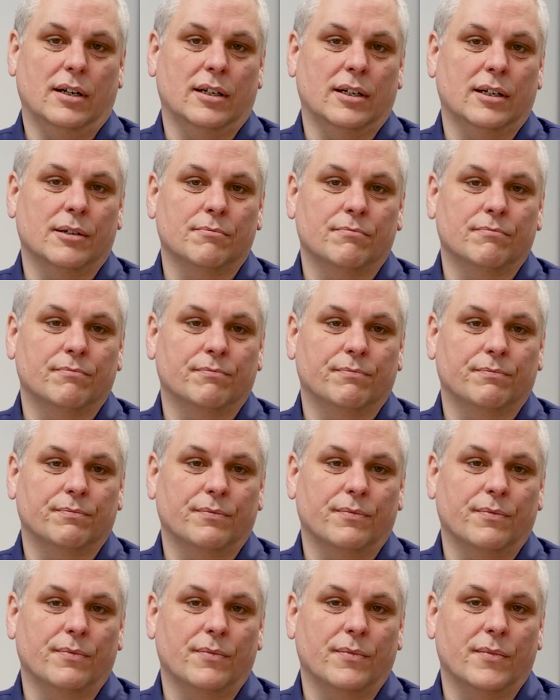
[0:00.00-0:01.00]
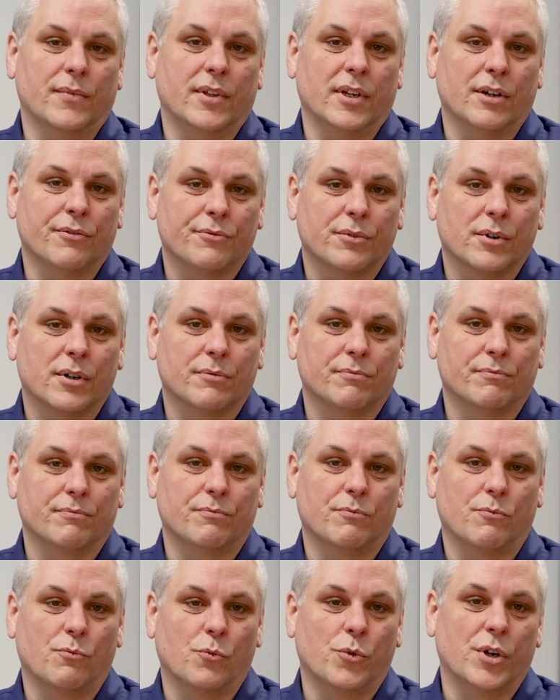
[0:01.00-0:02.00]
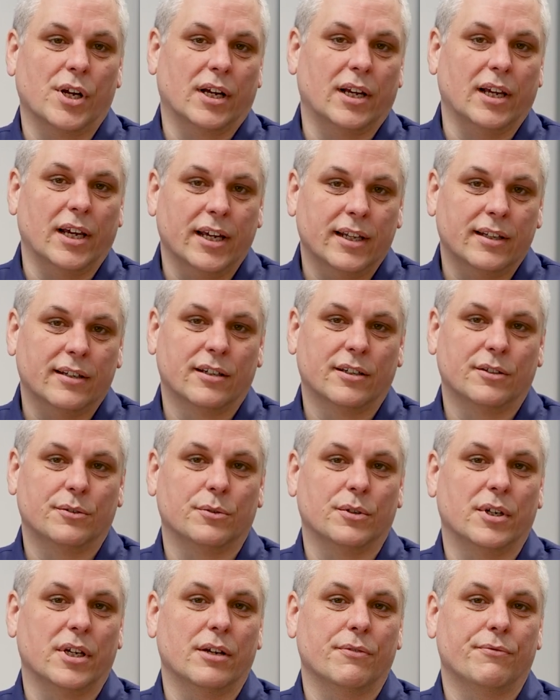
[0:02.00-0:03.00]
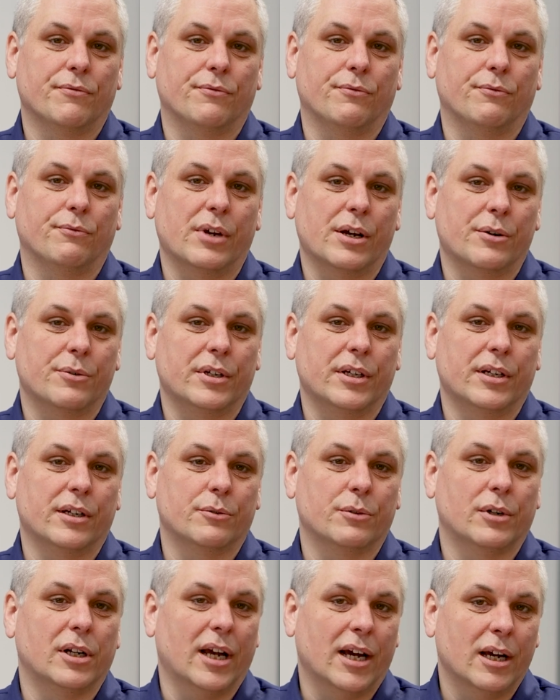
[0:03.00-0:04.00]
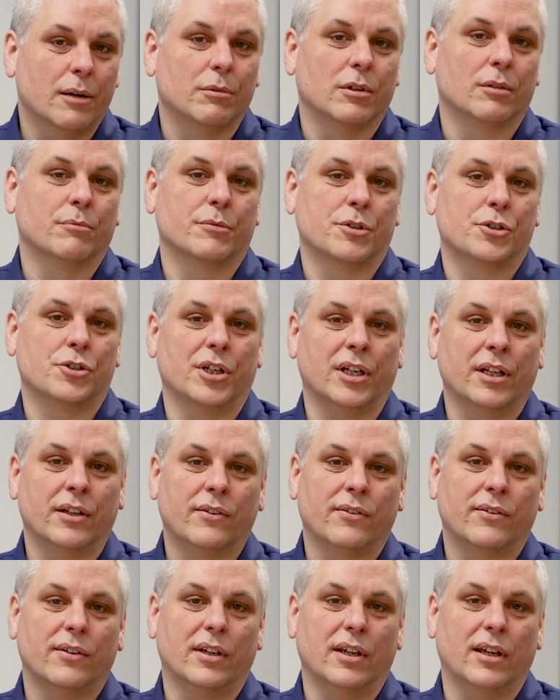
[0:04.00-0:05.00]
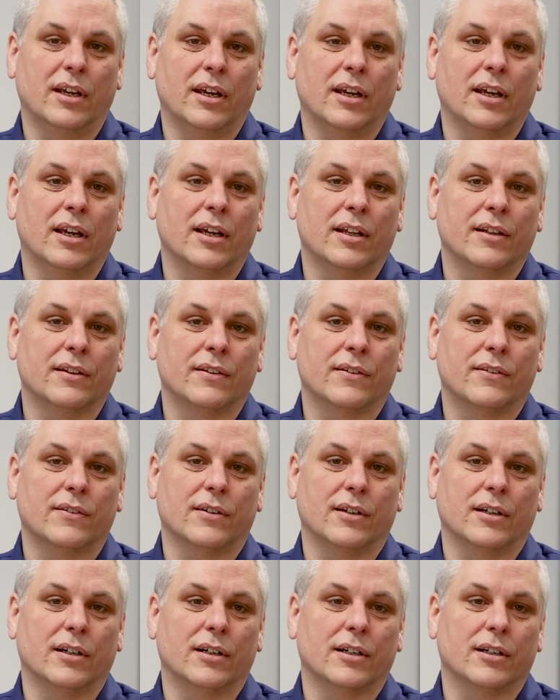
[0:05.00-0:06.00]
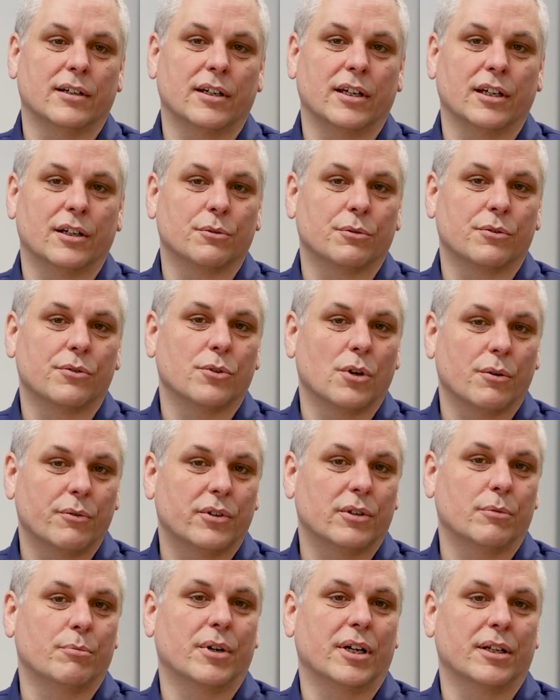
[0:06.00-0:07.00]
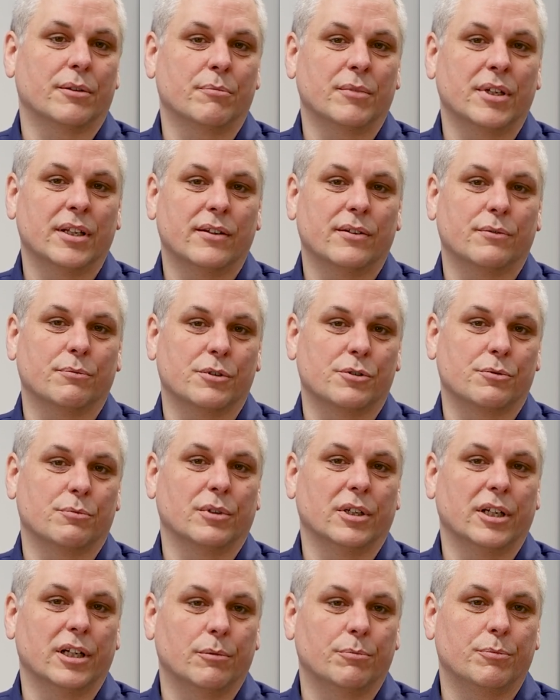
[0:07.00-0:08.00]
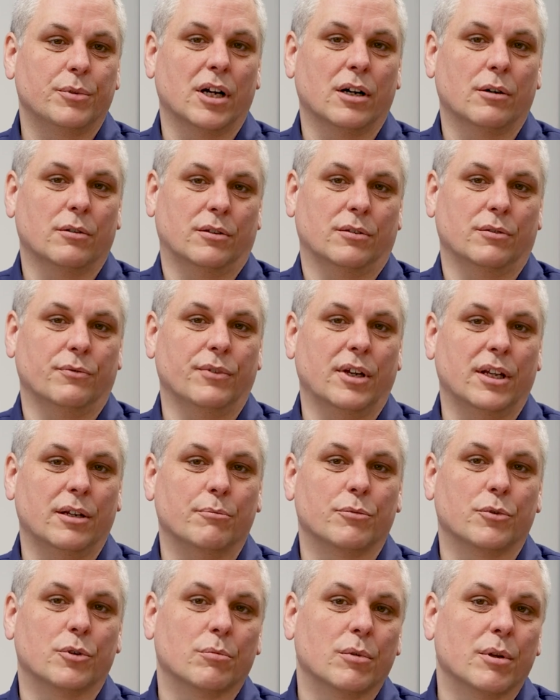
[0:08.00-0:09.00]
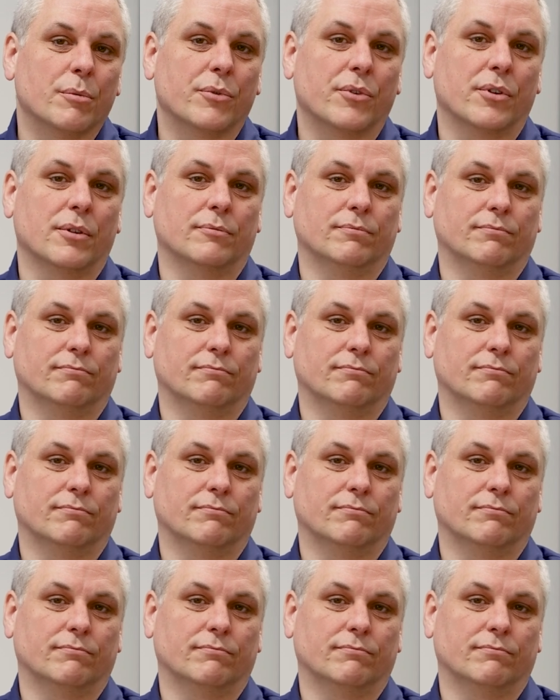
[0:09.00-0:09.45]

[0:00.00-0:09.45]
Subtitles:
Therefore we are glad to have very reliable machines and a good service department which will help you out of any problems.